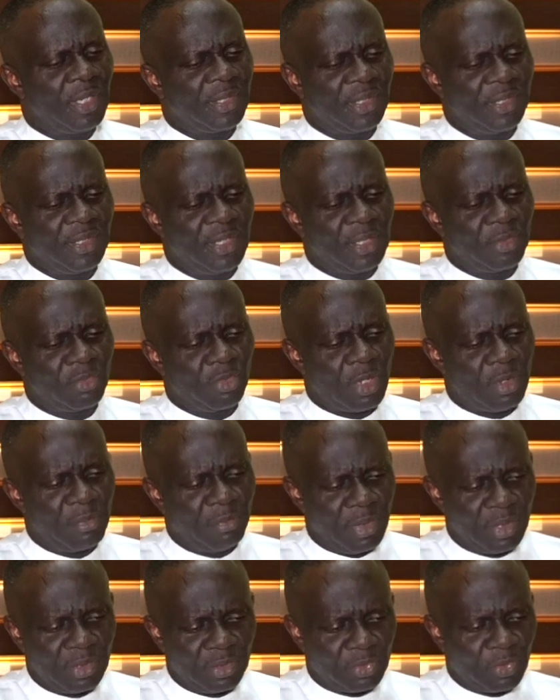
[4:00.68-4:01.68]
think that will
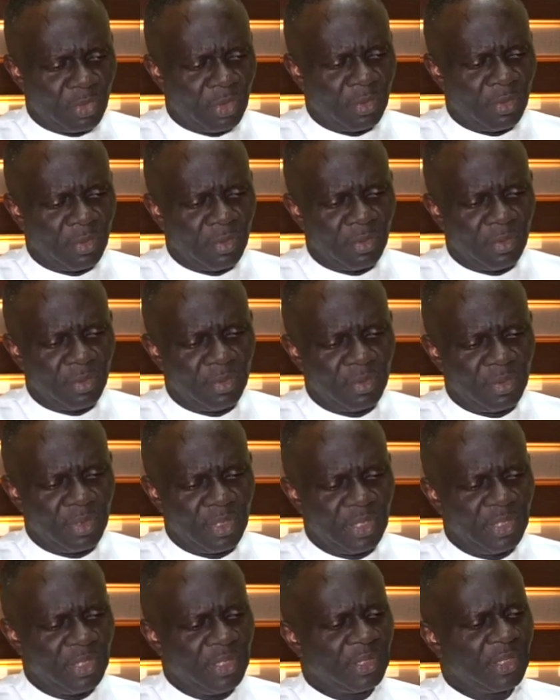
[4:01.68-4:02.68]
amount to
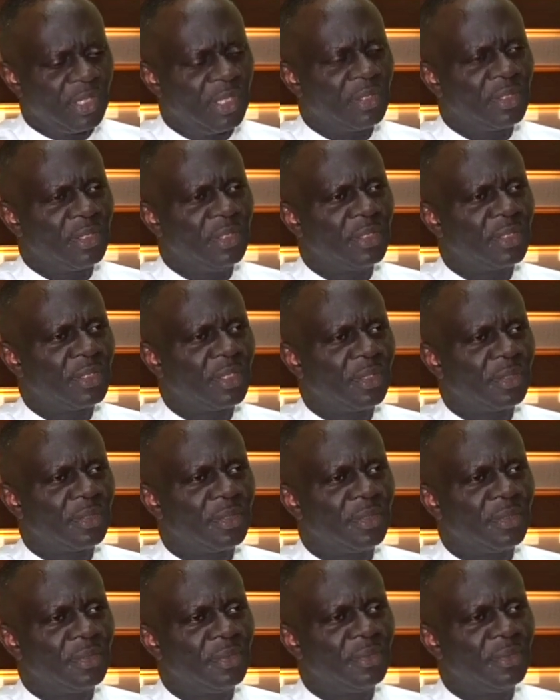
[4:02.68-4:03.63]
a decent insult.